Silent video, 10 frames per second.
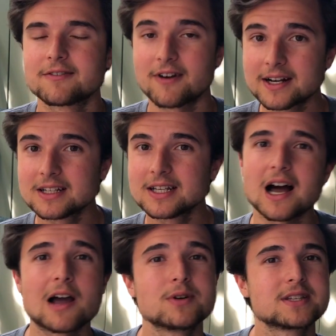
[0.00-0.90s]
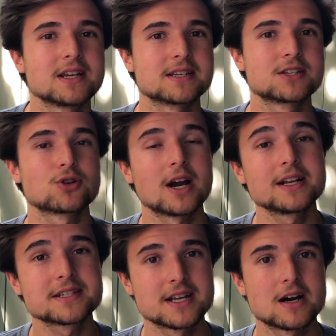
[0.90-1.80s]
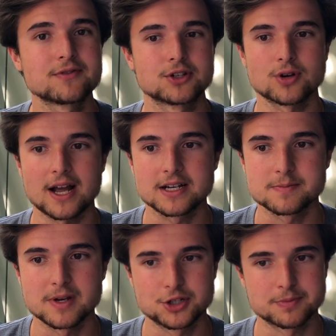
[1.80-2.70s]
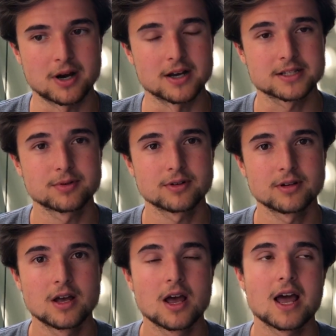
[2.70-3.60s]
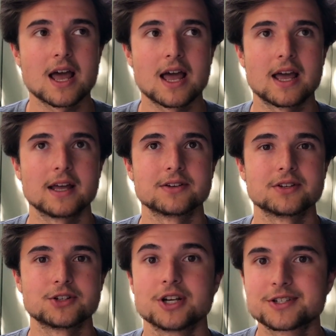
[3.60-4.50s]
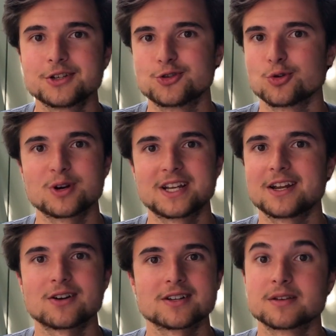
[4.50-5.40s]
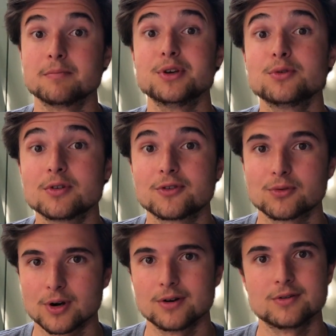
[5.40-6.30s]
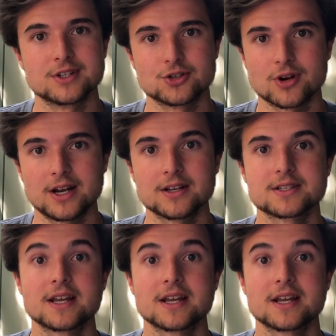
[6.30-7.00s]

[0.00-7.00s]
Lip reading: Finally, I would say try to stay off the track as much as possible and just enjoy getting on some beautiful roads and trails.